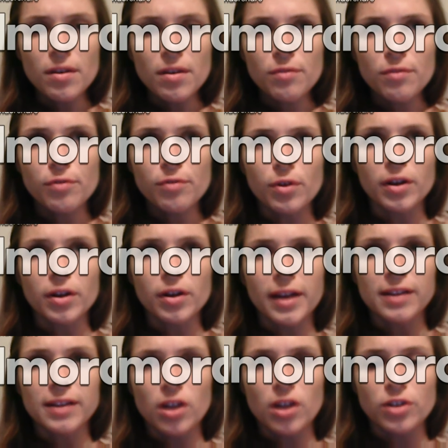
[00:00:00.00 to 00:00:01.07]
for
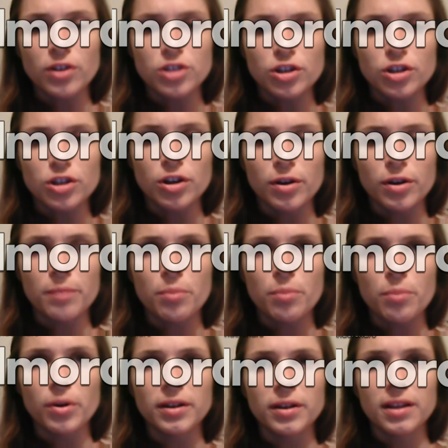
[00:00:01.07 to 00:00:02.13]
like larger
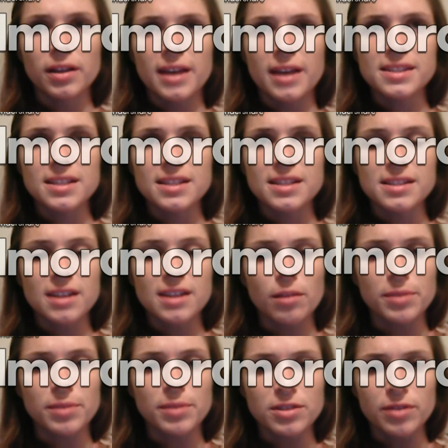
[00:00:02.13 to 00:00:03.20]
important lessons that I'll
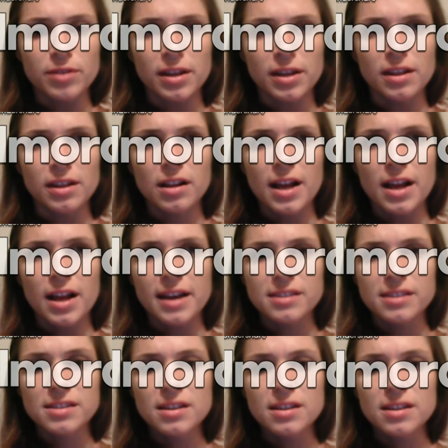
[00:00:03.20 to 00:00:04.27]
be doing in the
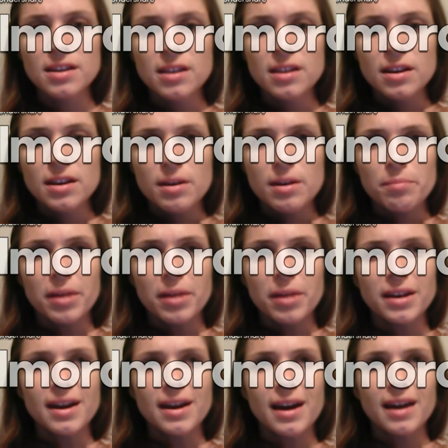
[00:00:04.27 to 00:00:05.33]
class. But
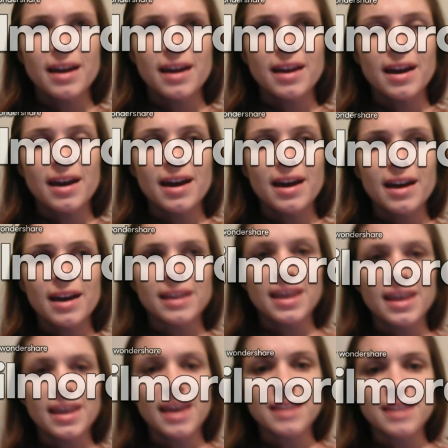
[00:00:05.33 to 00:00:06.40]
I
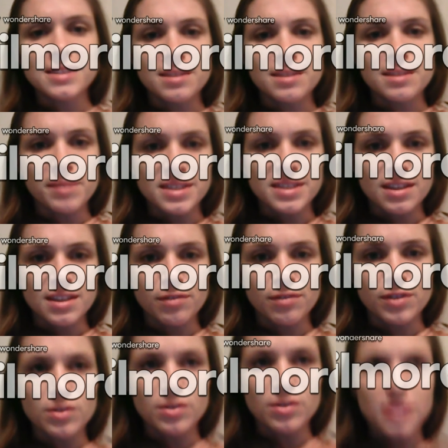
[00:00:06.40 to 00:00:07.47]
can't see myself
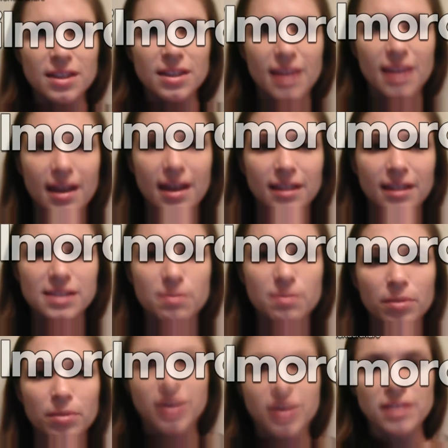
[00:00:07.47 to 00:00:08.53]
using that lesson
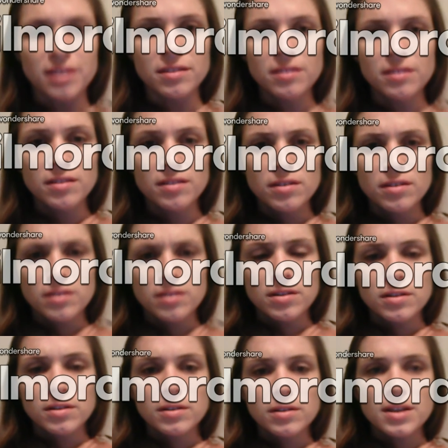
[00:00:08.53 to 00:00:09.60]
plan
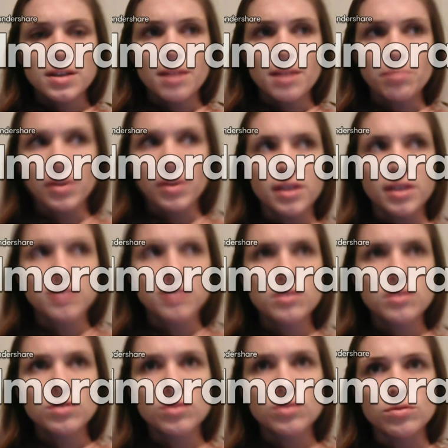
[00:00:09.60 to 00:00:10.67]
template
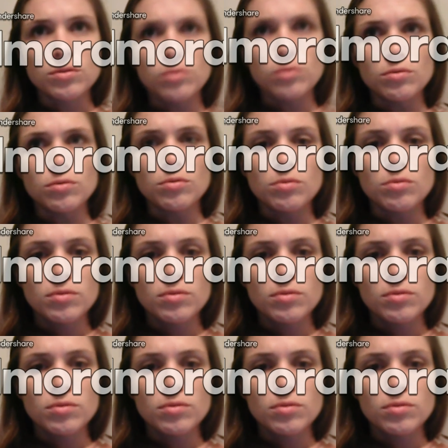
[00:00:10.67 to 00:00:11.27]
to